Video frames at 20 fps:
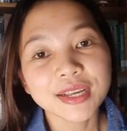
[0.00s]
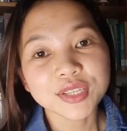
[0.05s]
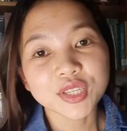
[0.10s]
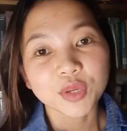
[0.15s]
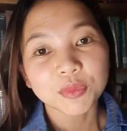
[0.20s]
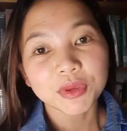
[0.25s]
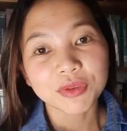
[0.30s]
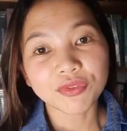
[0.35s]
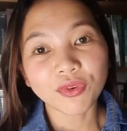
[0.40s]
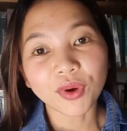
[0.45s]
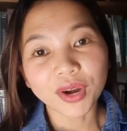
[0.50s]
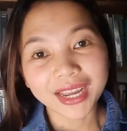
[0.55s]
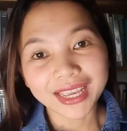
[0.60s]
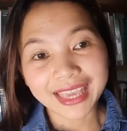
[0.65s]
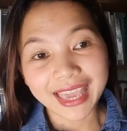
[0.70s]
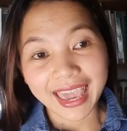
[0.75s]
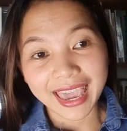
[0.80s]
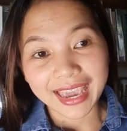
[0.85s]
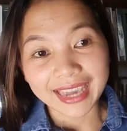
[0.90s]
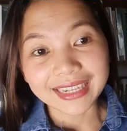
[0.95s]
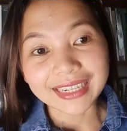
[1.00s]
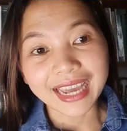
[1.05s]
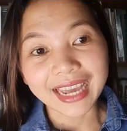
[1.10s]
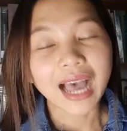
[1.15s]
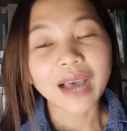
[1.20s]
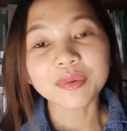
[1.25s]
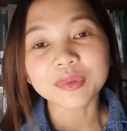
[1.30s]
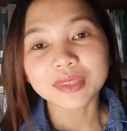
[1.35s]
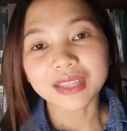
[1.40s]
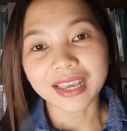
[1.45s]
So before I end,
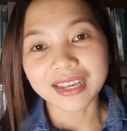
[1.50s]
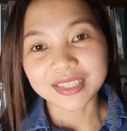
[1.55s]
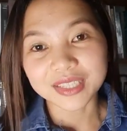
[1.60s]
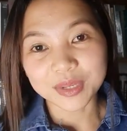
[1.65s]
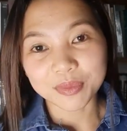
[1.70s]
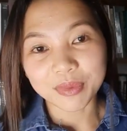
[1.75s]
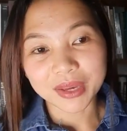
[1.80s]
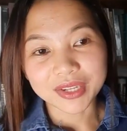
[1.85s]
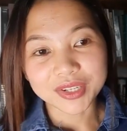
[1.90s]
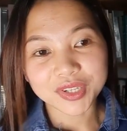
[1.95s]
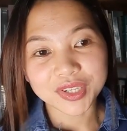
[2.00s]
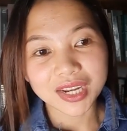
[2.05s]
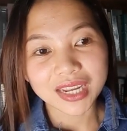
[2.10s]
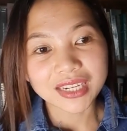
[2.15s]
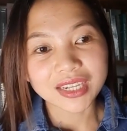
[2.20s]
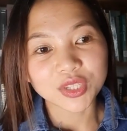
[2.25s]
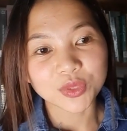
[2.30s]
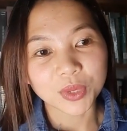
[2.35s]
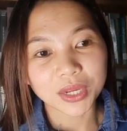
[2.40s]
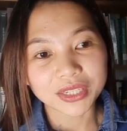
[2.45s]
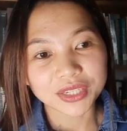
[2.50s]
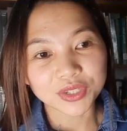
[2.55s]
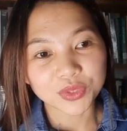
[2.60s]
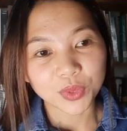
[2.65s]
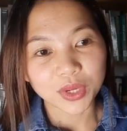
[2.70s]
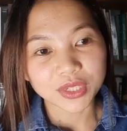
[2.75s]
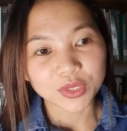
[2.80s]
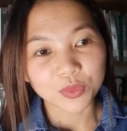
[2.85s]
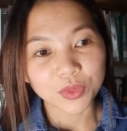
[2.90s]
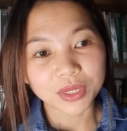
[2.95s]
I would like to mention the
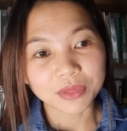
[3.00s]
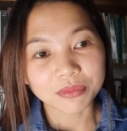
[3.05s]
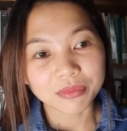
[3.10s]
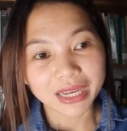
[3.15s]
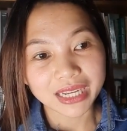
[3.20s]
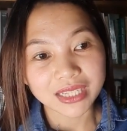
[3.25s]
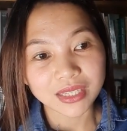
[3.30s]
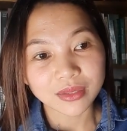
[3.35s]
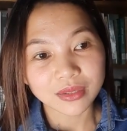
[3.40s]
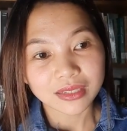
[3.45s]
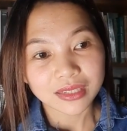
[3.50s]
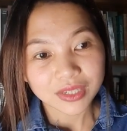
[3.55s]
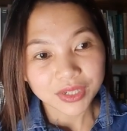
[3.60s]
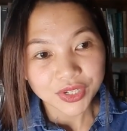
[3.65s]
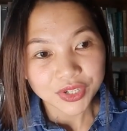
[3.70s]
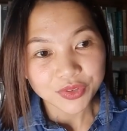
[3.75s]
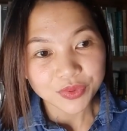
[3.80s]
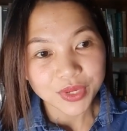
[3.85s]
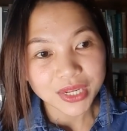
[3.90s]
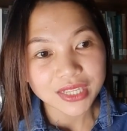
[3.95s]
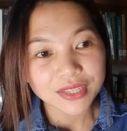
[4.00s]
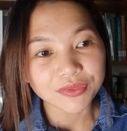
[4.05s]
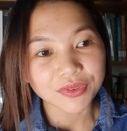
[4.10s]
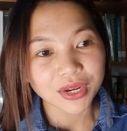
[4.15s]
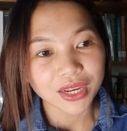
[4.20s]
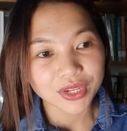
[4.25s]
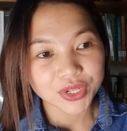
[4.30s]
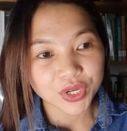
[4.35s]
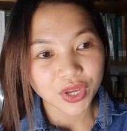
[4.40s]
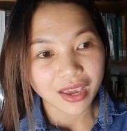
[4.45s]
2021 best countries for
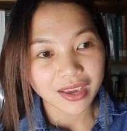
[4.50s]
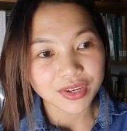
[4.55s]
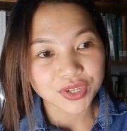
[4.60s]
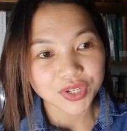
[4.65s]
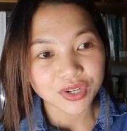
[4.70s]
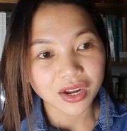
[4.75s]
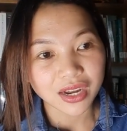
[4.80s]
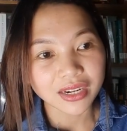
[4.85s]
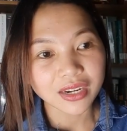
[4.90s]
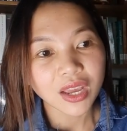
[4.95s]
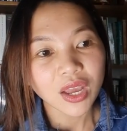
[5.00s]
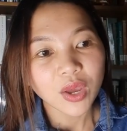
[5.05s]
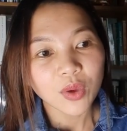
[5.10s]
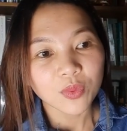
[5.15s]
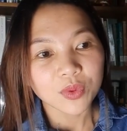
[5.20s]
education,